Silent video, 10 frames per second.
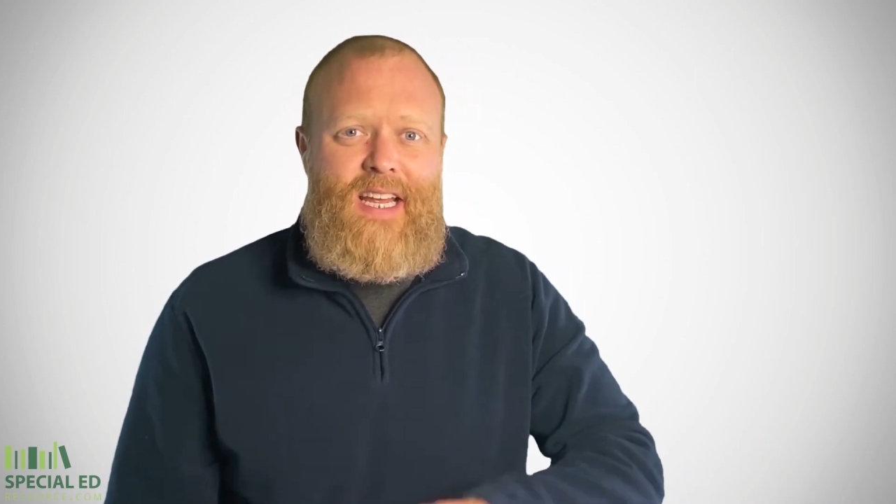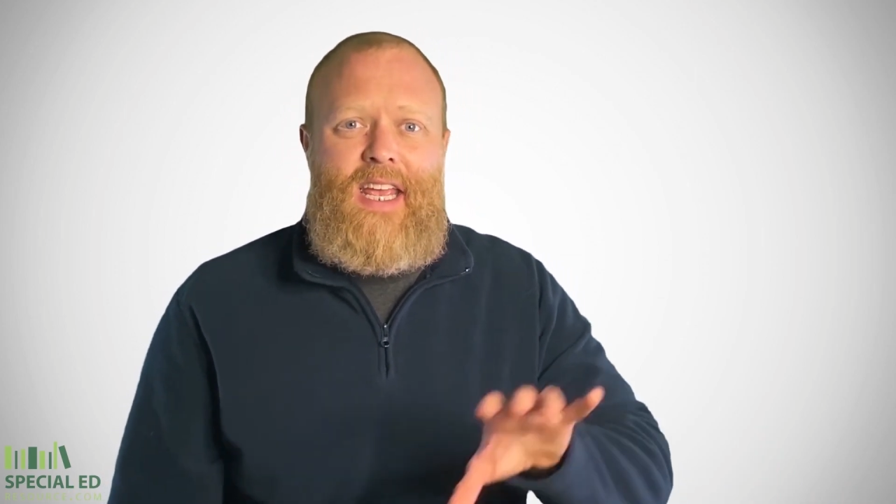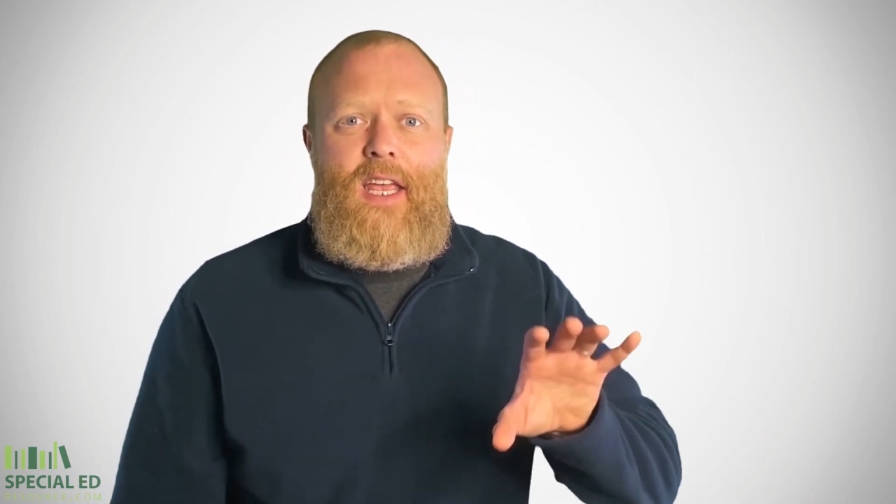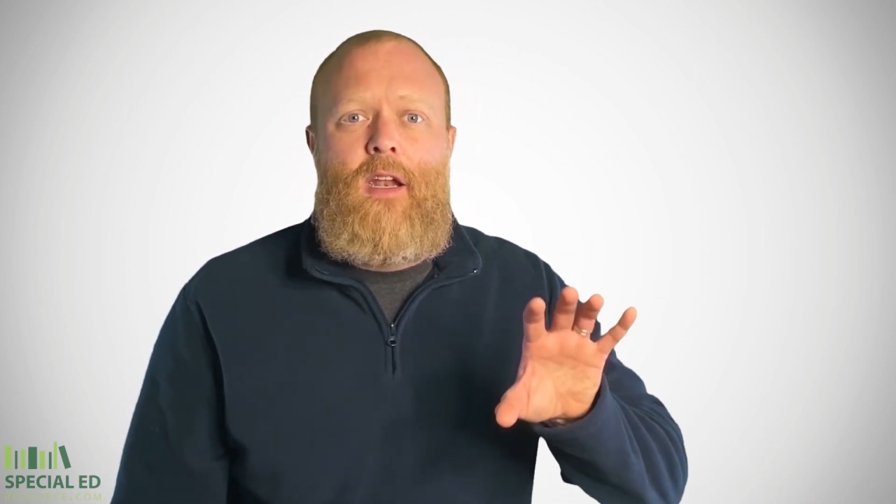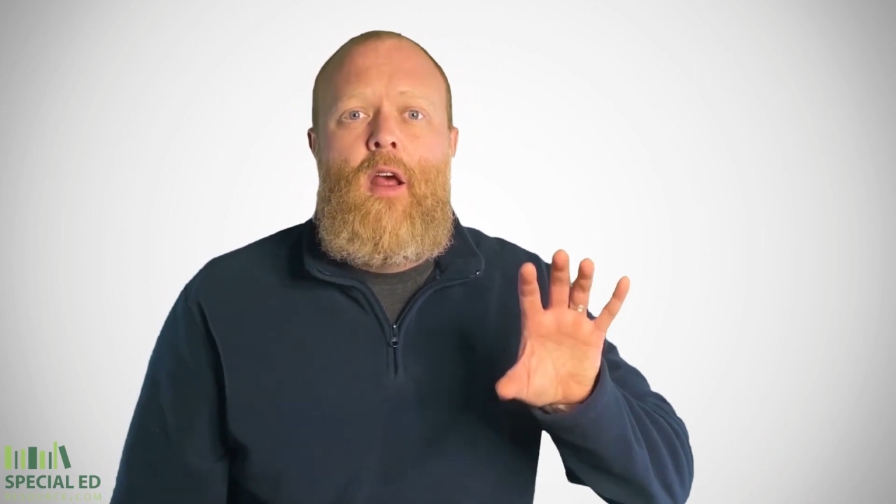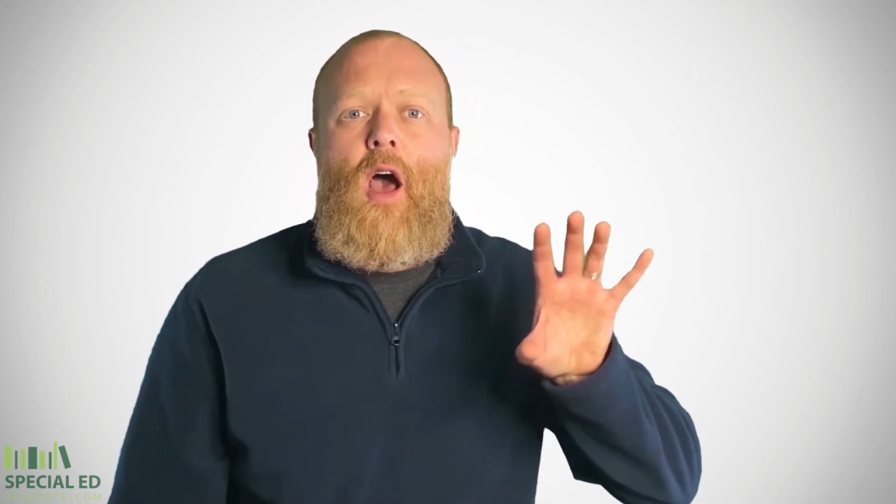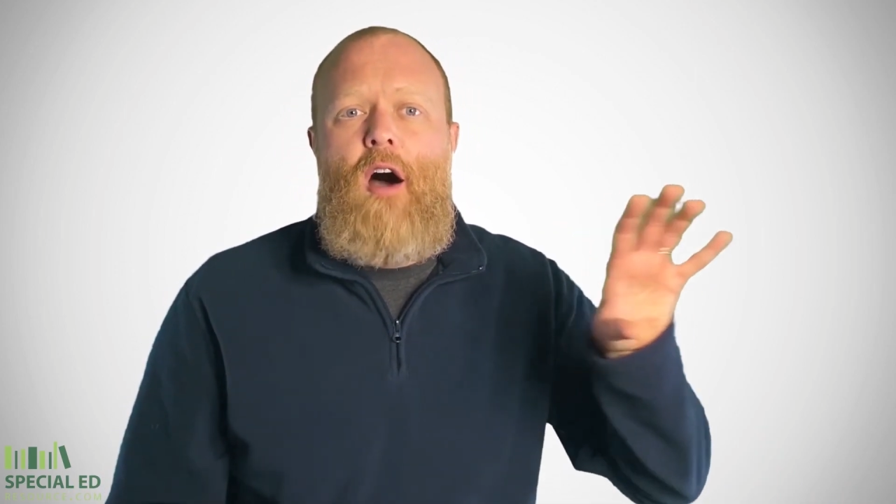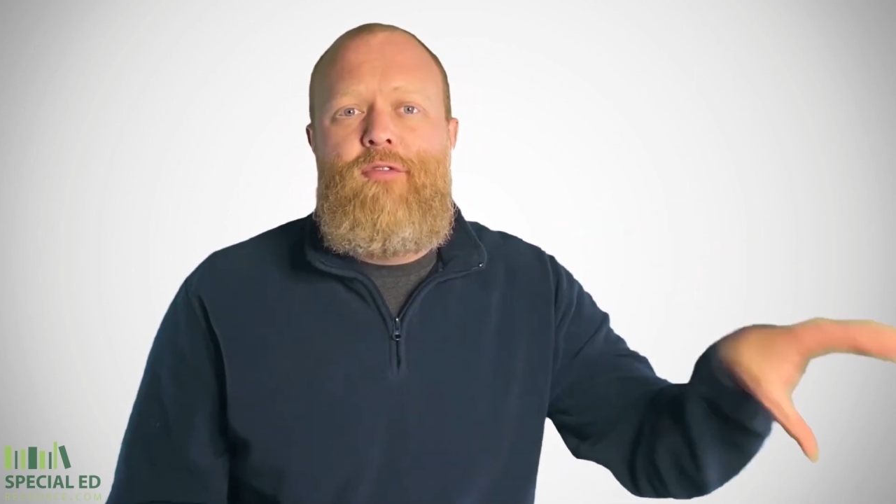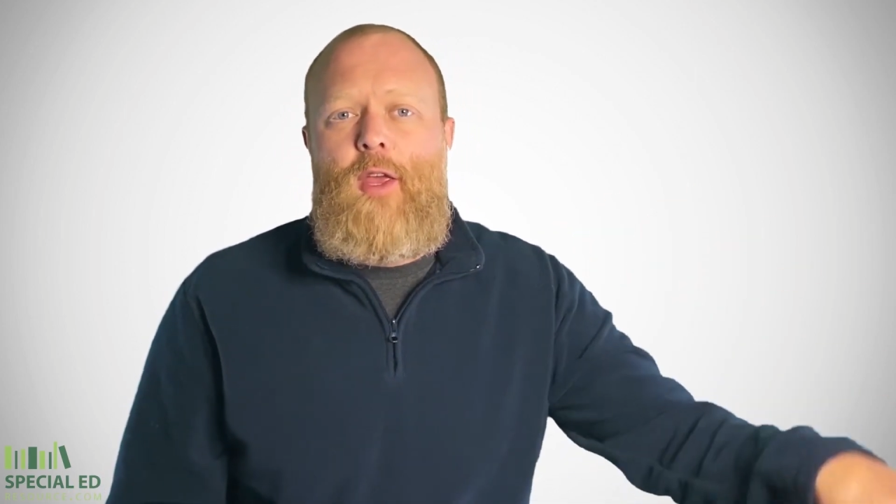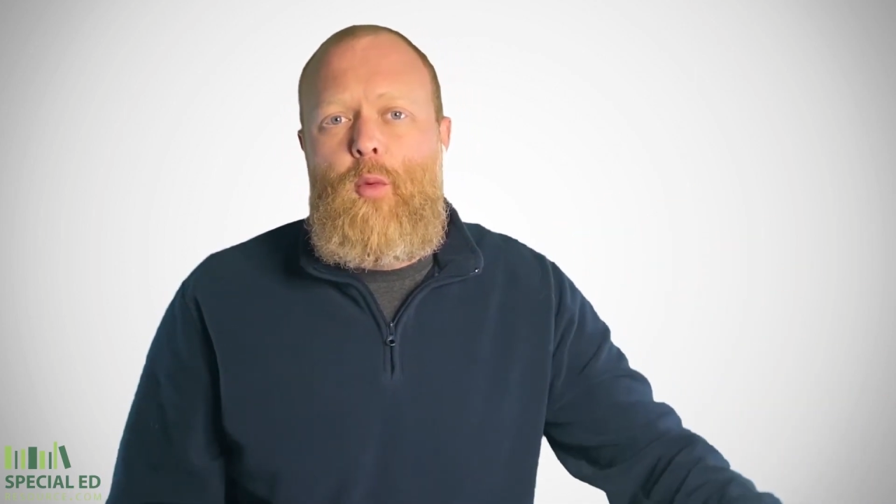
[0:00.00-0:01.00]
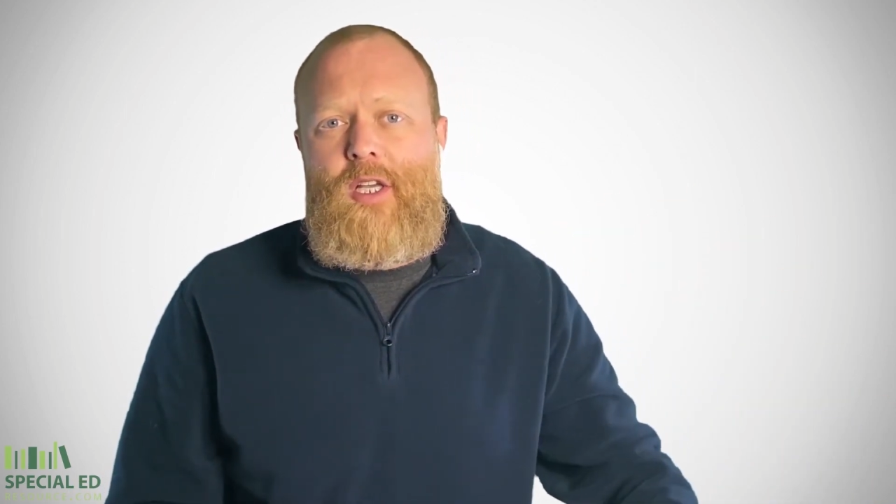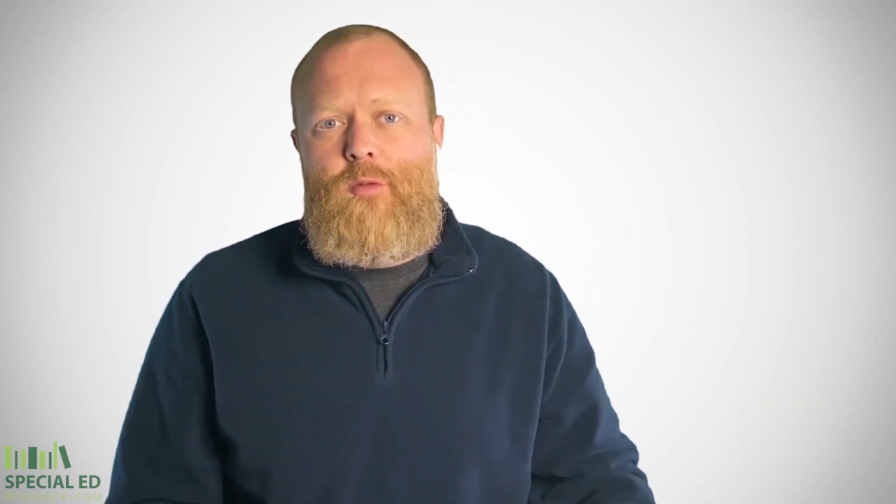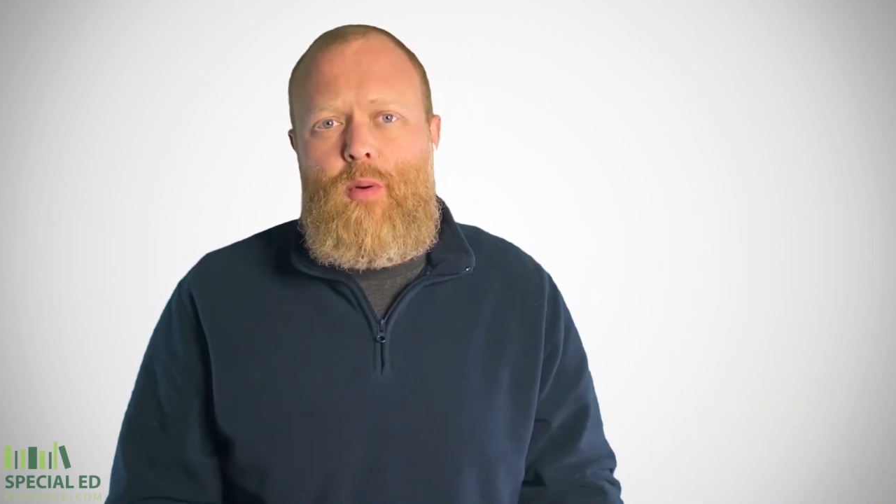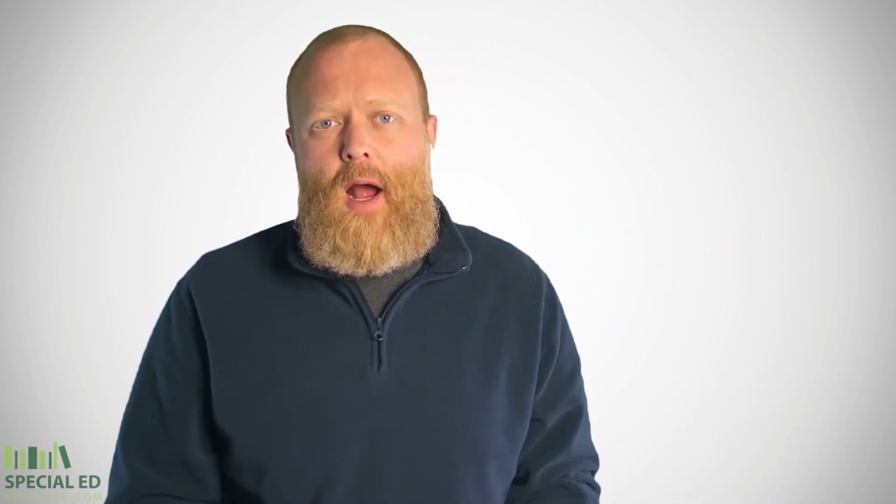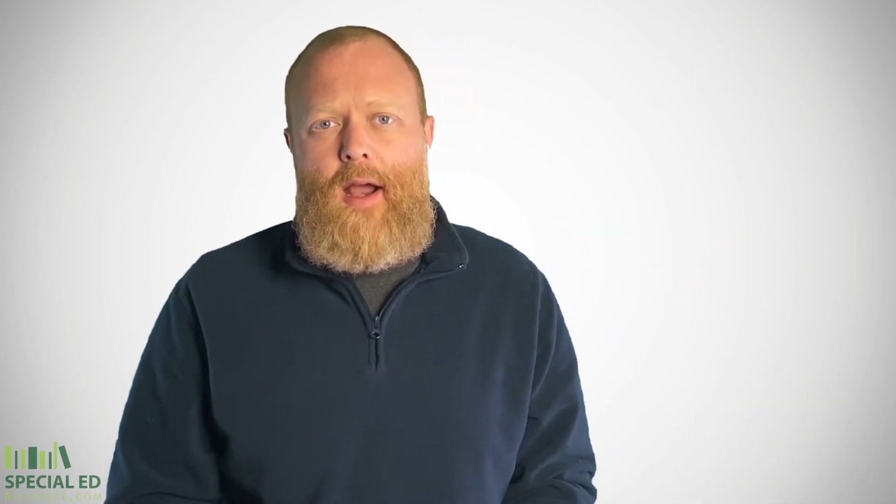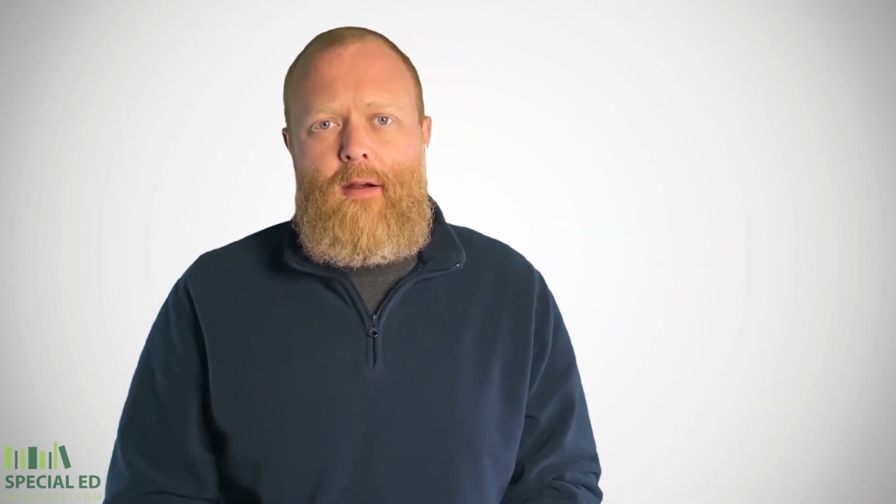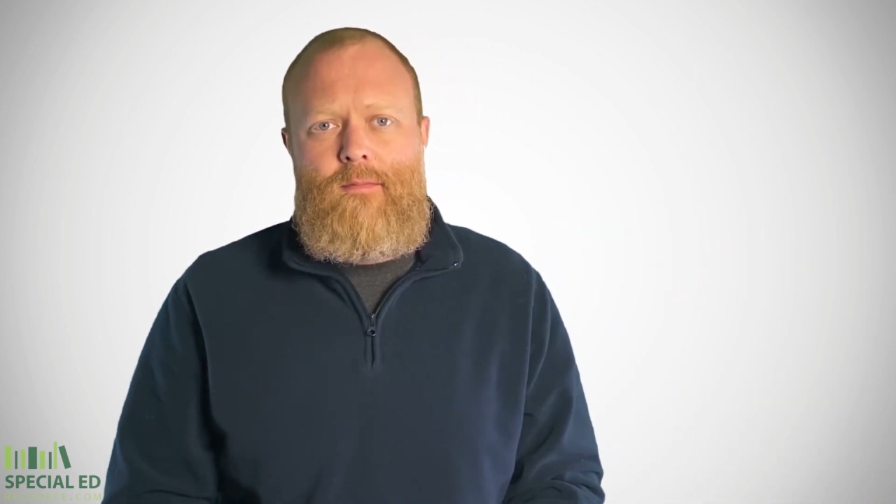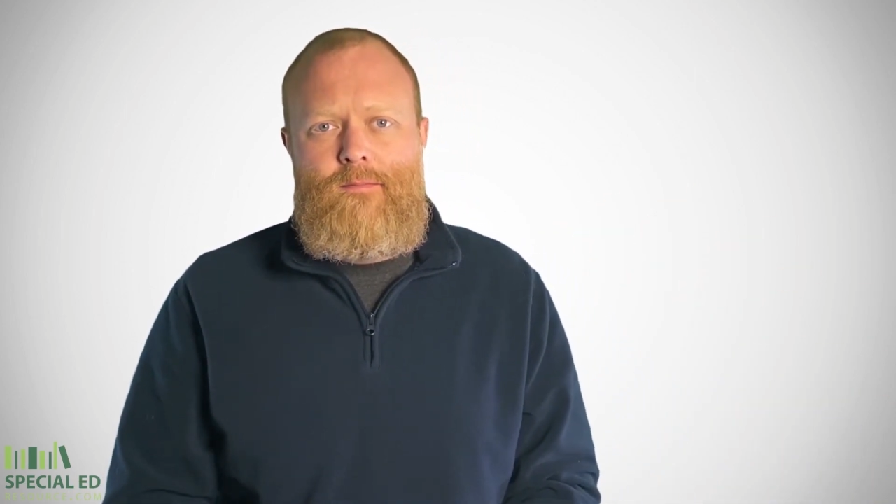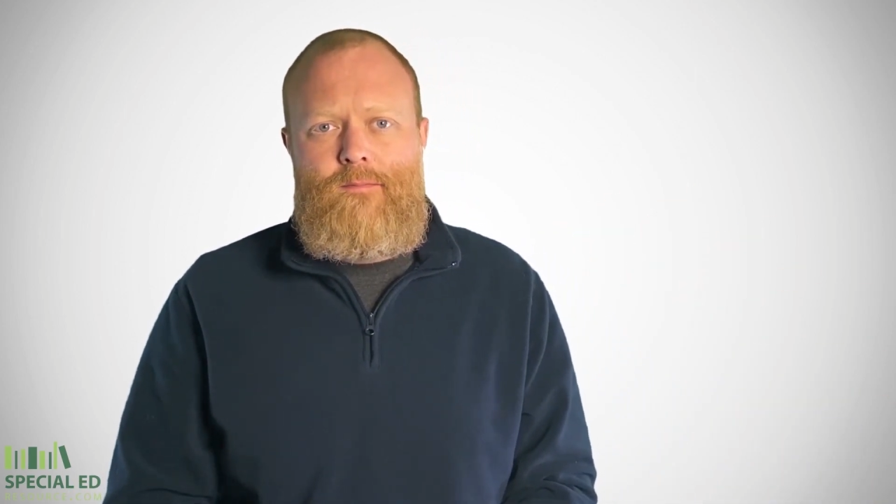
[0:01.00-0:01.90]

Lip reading: taken a few weeks prior.